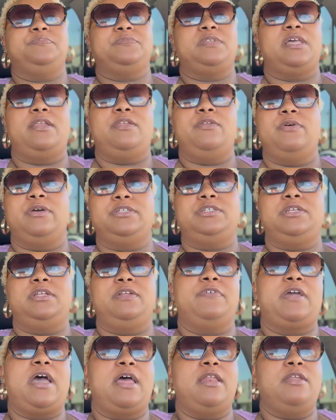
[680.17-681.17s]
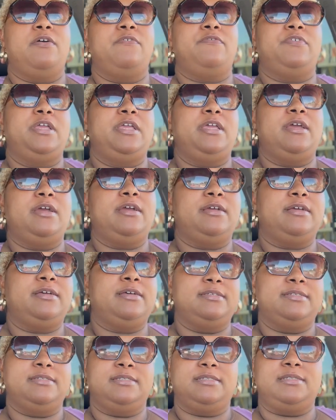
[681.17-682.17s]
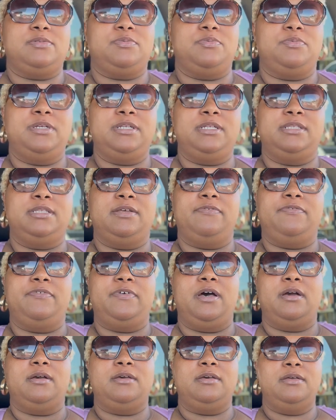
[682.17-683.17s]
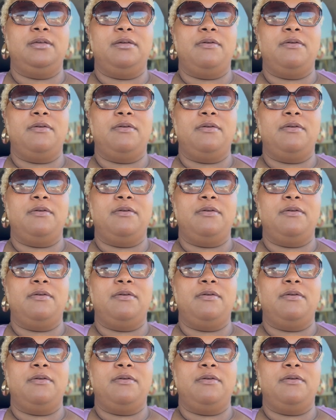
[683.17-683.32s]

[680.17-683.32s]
I knew I shouldn't have gotten over here, because what in the fuck.